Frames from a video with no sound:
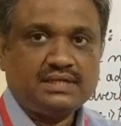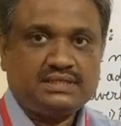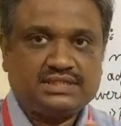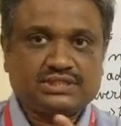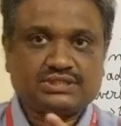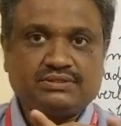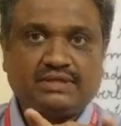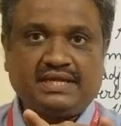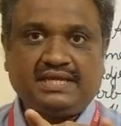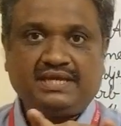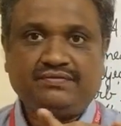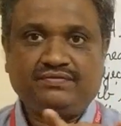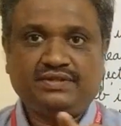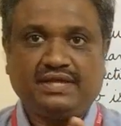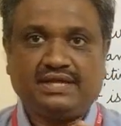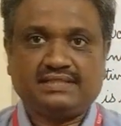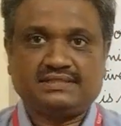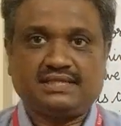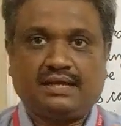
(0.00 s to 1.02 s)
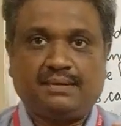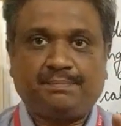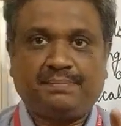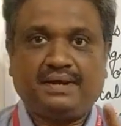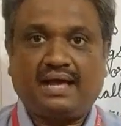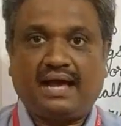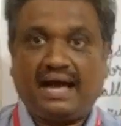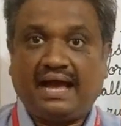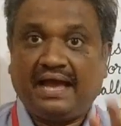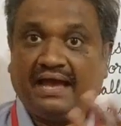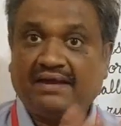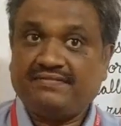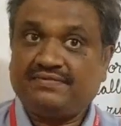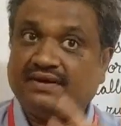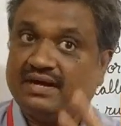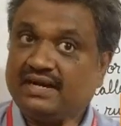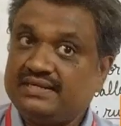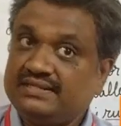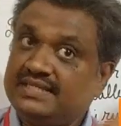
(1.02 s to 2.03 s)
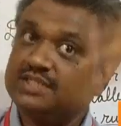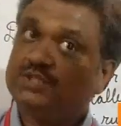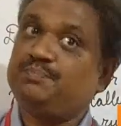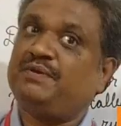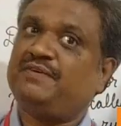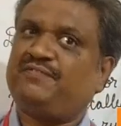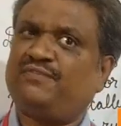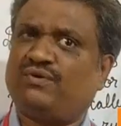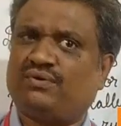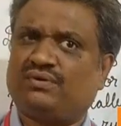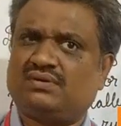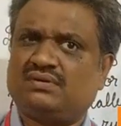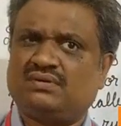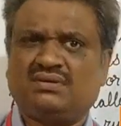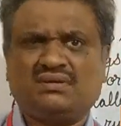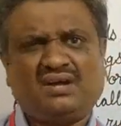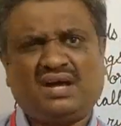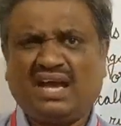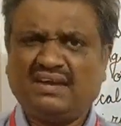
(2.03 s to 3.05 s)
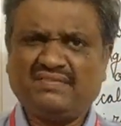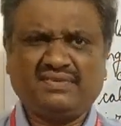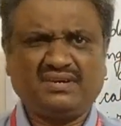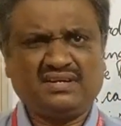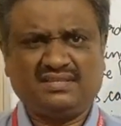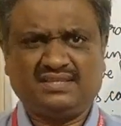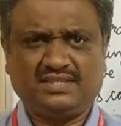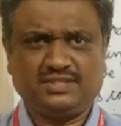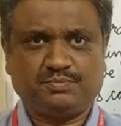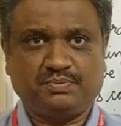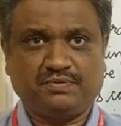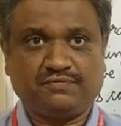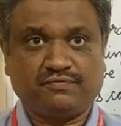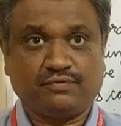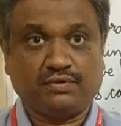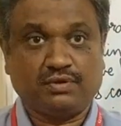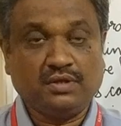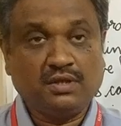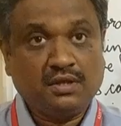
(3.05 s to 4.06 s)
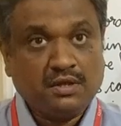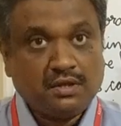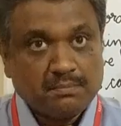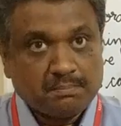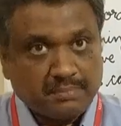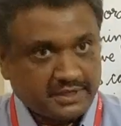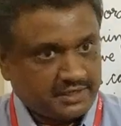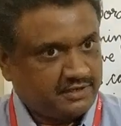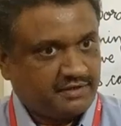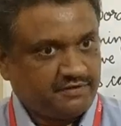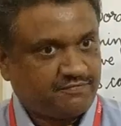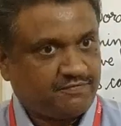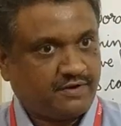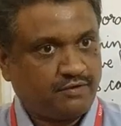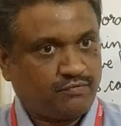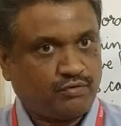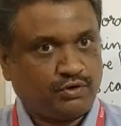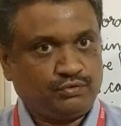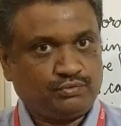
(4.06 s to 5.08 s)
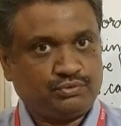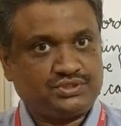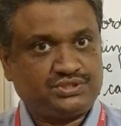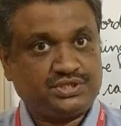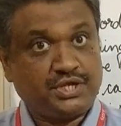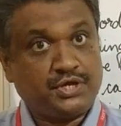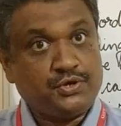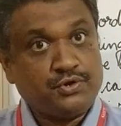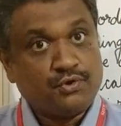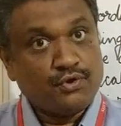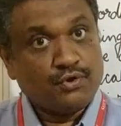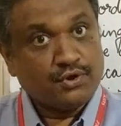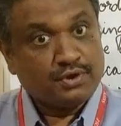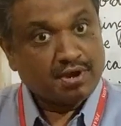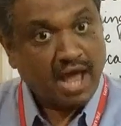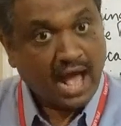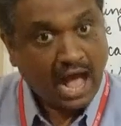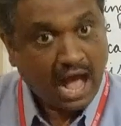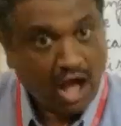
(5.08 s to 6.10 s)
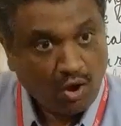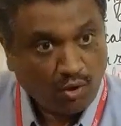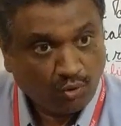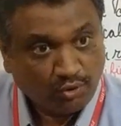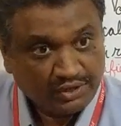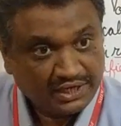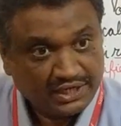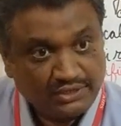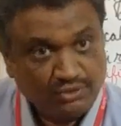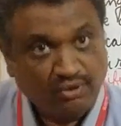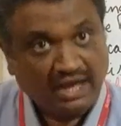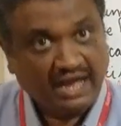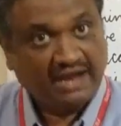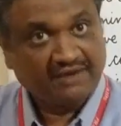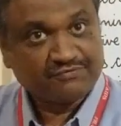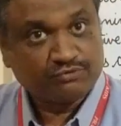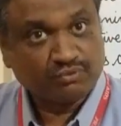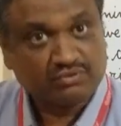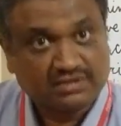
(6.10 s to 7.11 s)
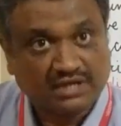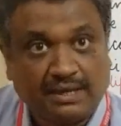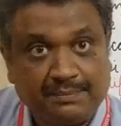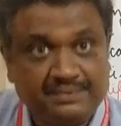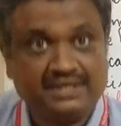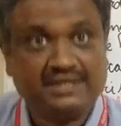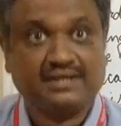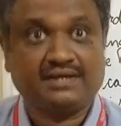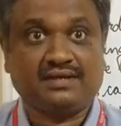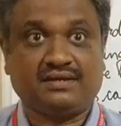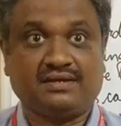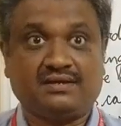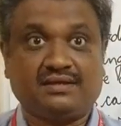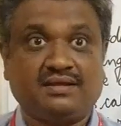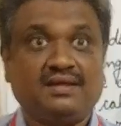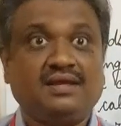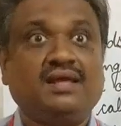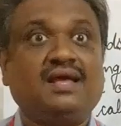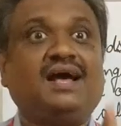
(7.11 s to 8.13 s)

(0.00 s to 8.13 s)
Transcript: Just now I give you the example. I have heard this before. I have heard this before. But if I want to say, now only you have to come here.